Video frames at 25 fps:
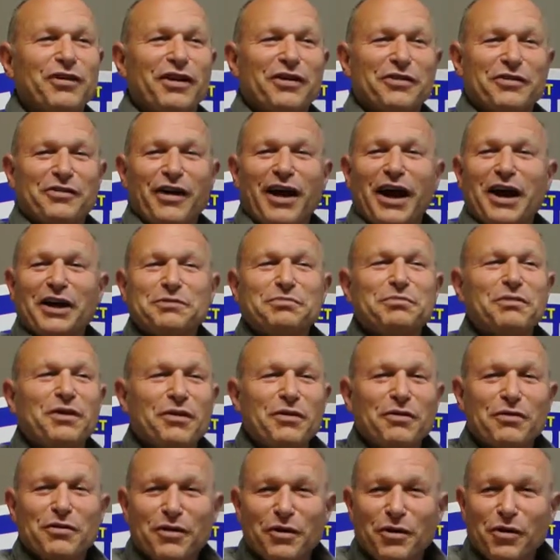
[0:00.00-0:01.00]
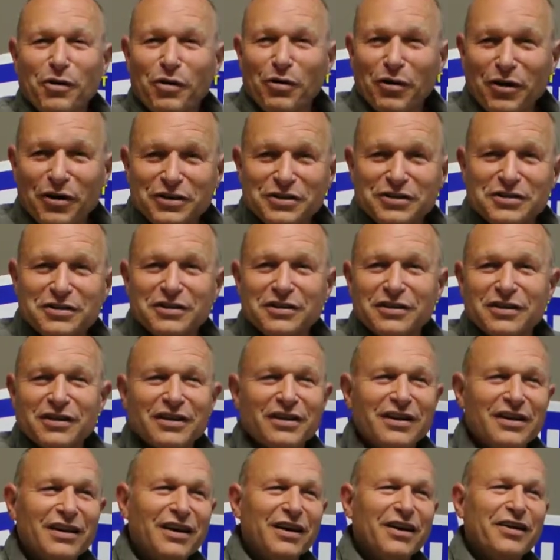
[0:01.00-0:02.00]
drags me through the courts,
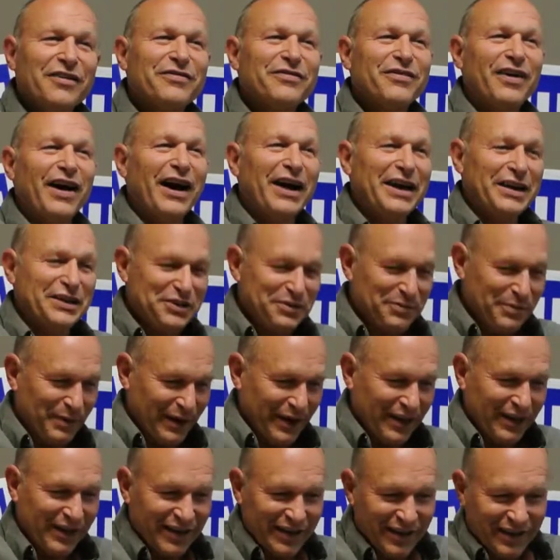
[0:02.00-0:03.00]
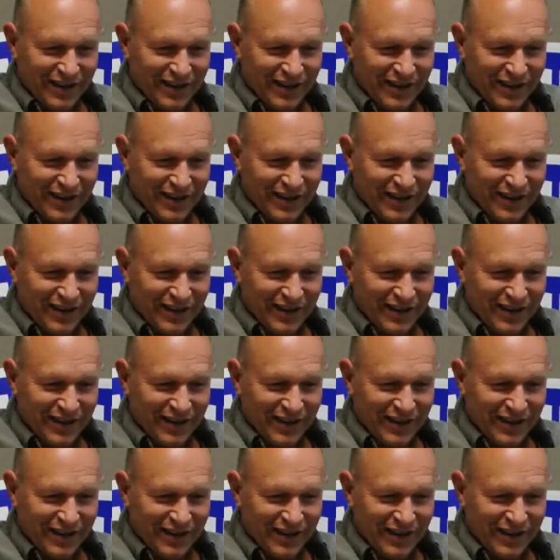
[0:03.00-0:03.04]
fines me.